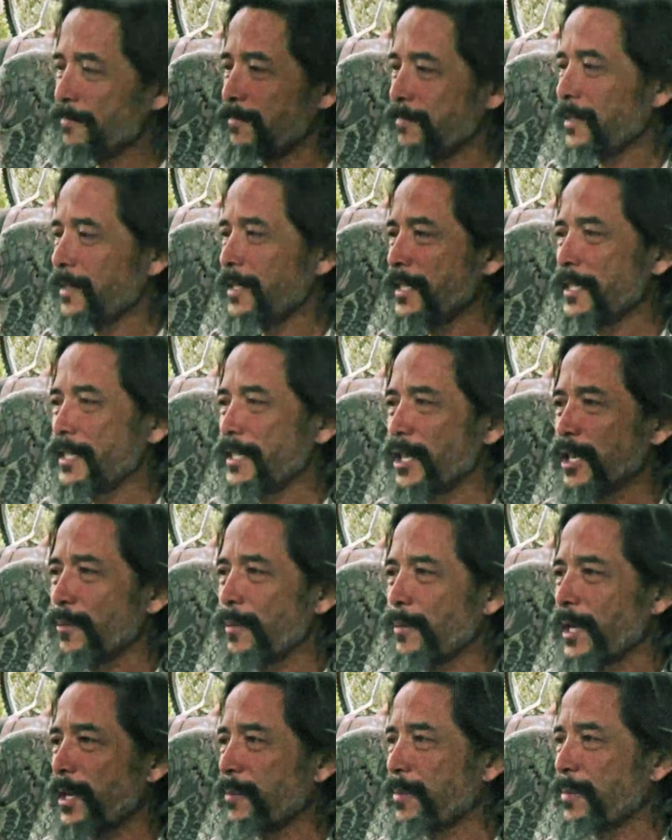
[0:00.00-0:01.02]
because he's
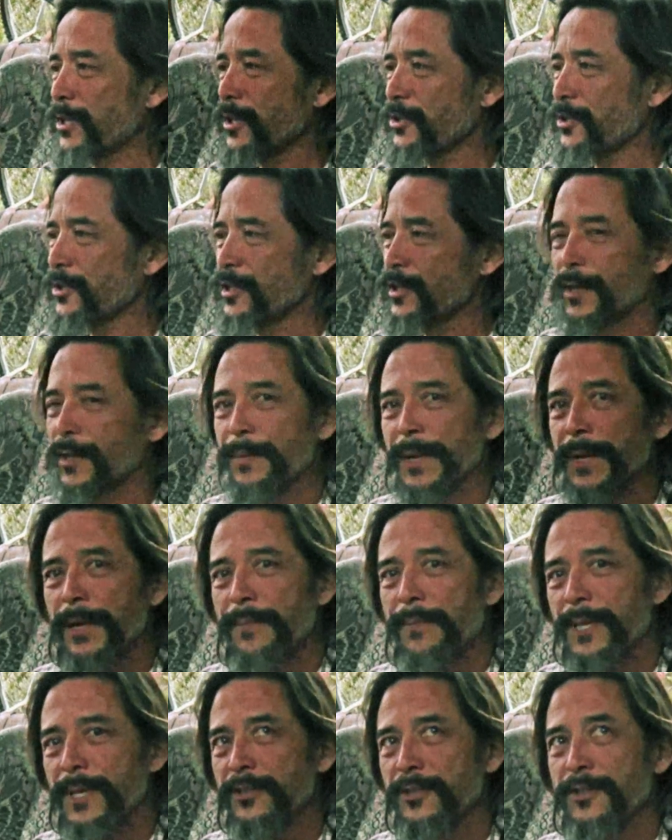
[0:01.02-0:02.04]
going to make pictures. He's going to
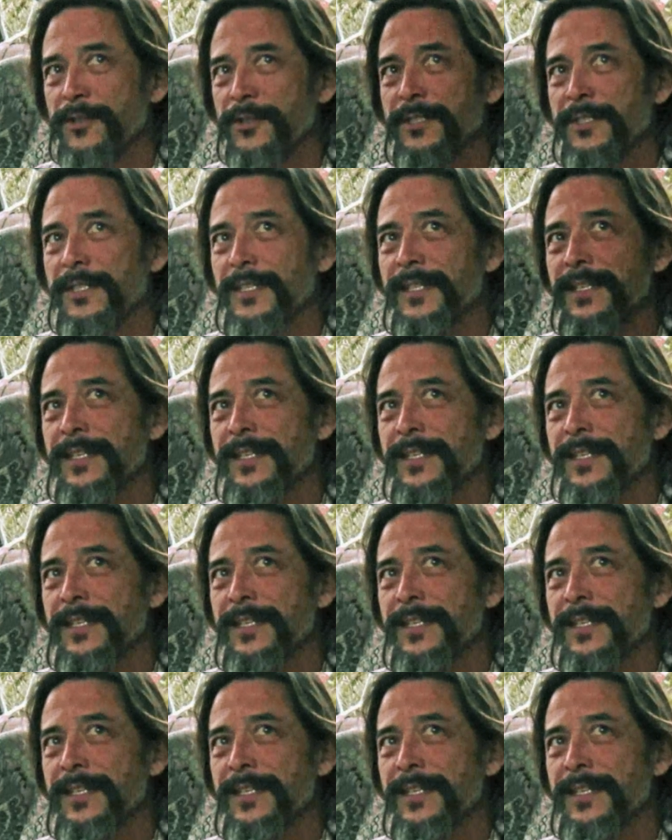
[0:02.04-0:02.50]
make pictures.